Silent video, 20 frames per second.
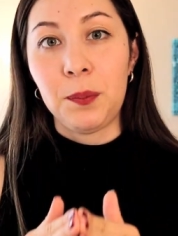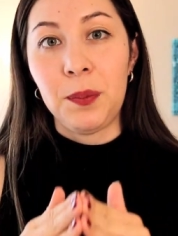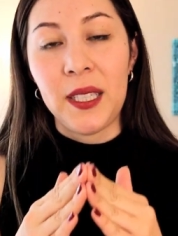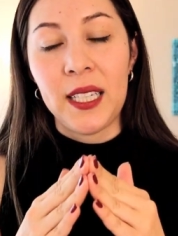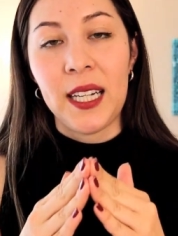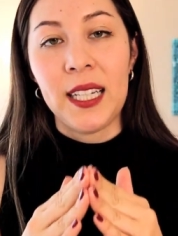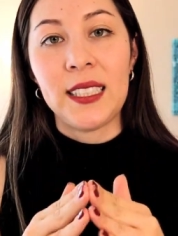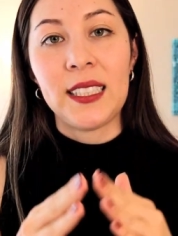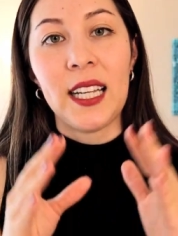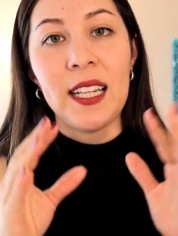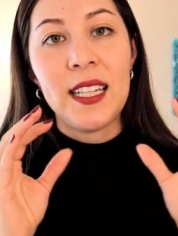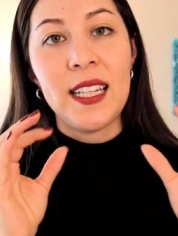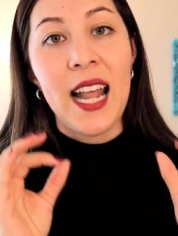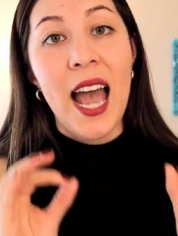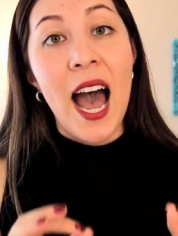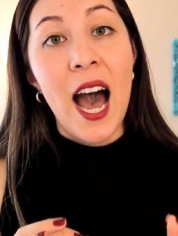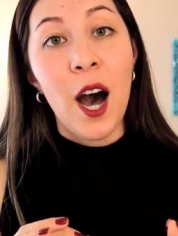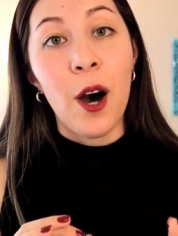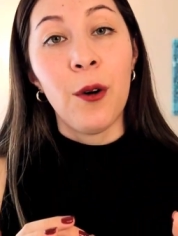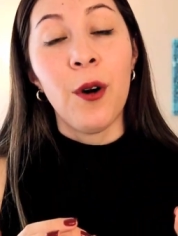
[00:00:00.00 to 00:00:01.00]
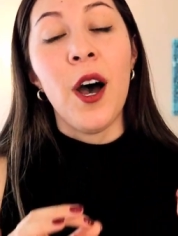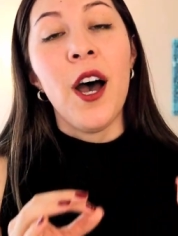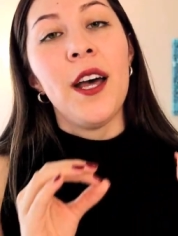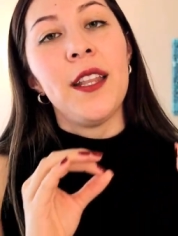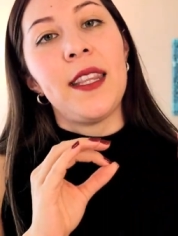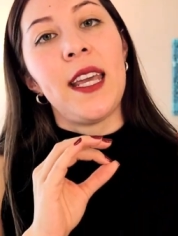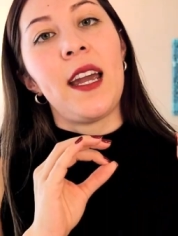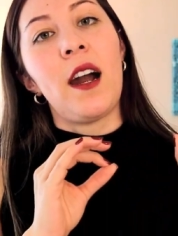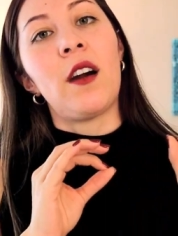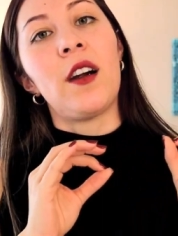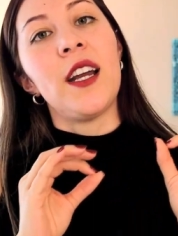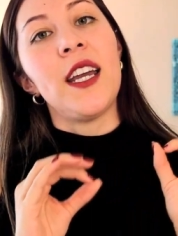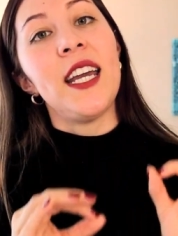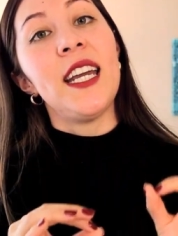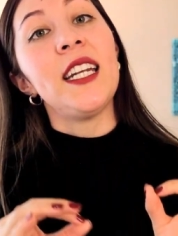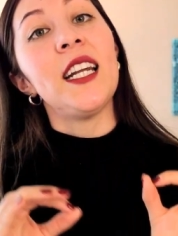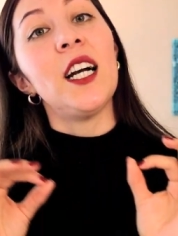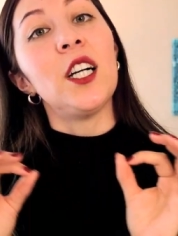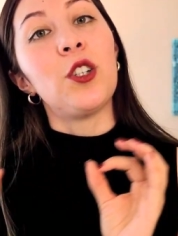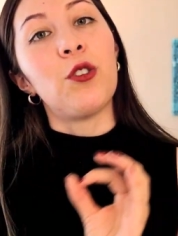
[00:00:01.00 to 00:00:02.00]
because now they are
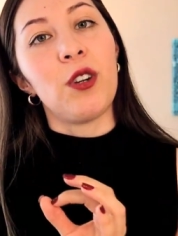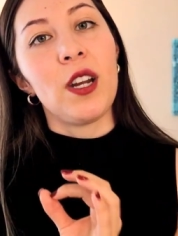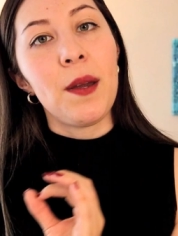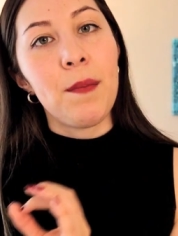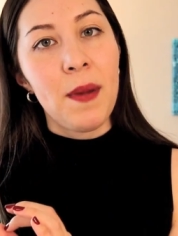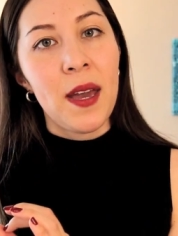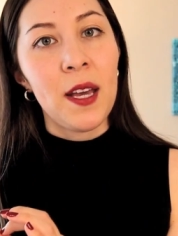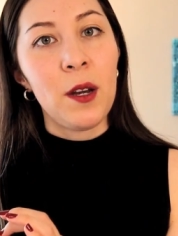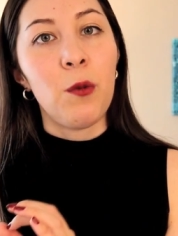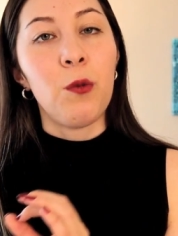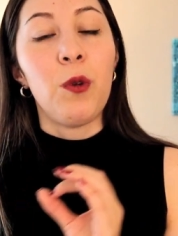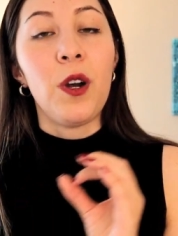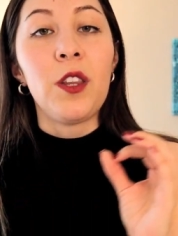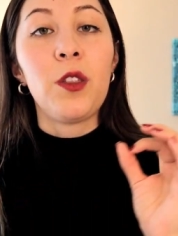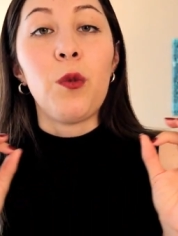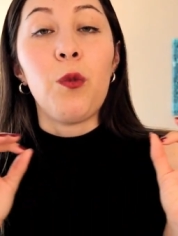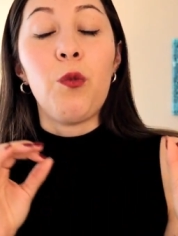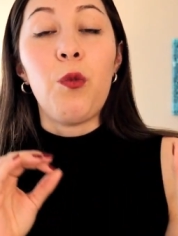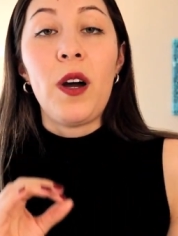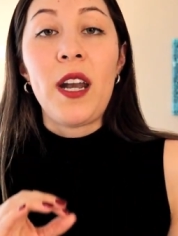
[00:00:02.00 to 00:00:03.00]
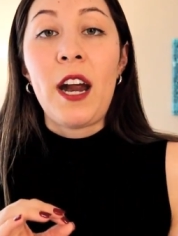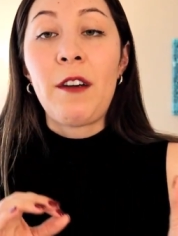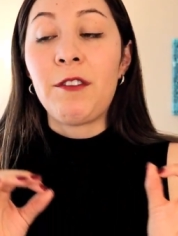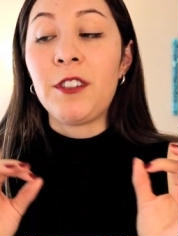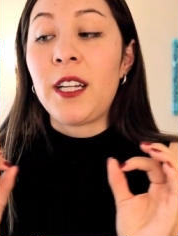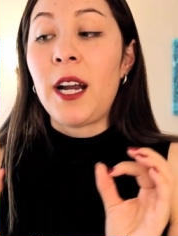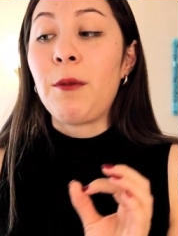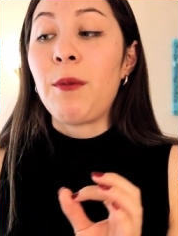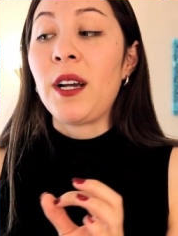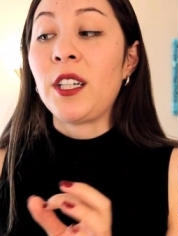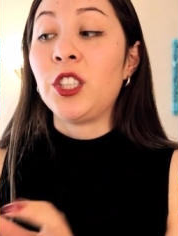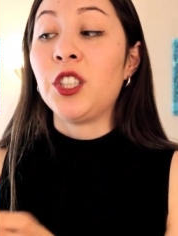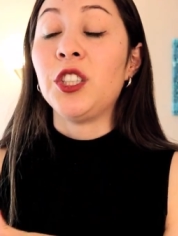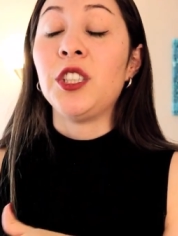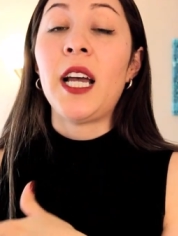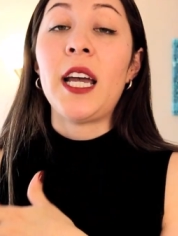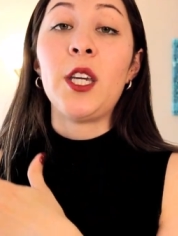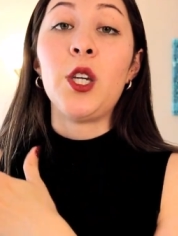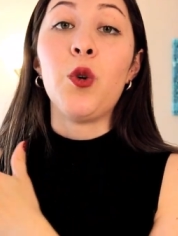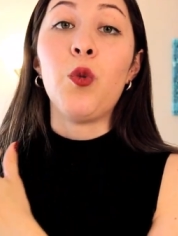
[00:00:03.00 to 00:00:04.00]
in agreement with whatever direction
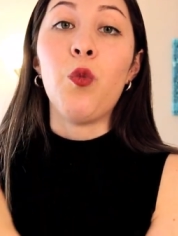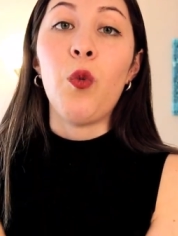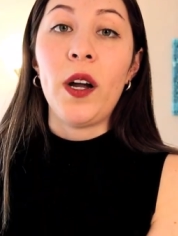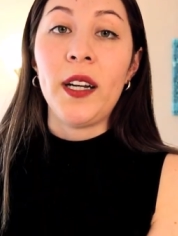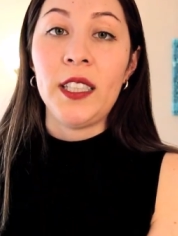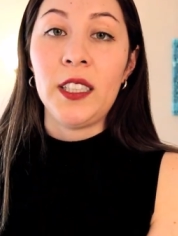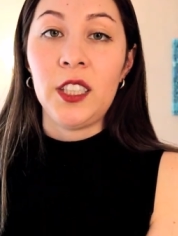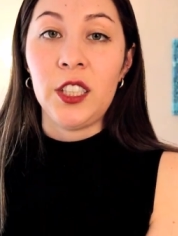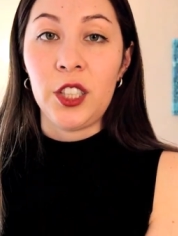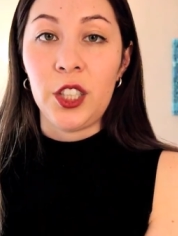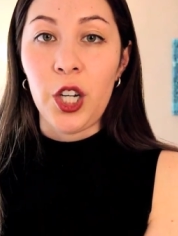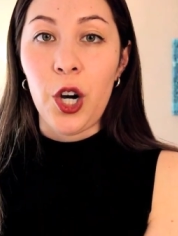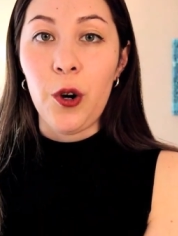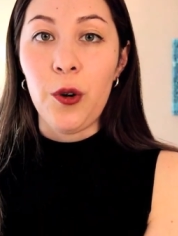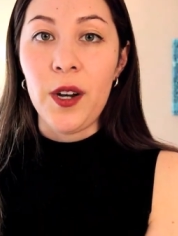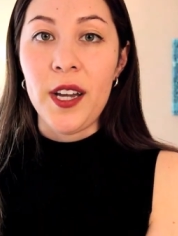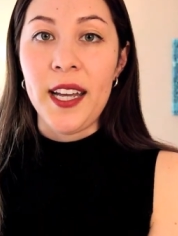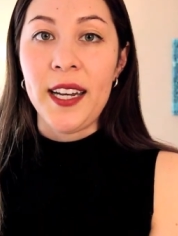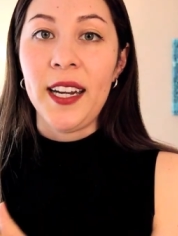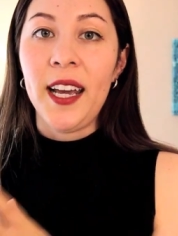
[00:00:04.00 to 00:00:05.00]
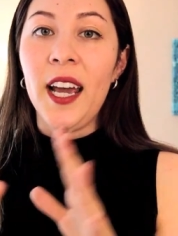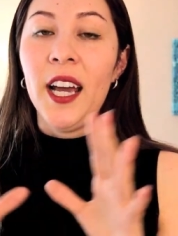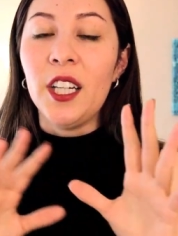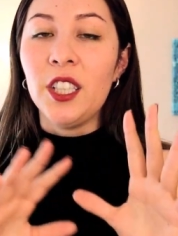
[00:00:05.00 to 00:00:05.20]
that you wanted to go in.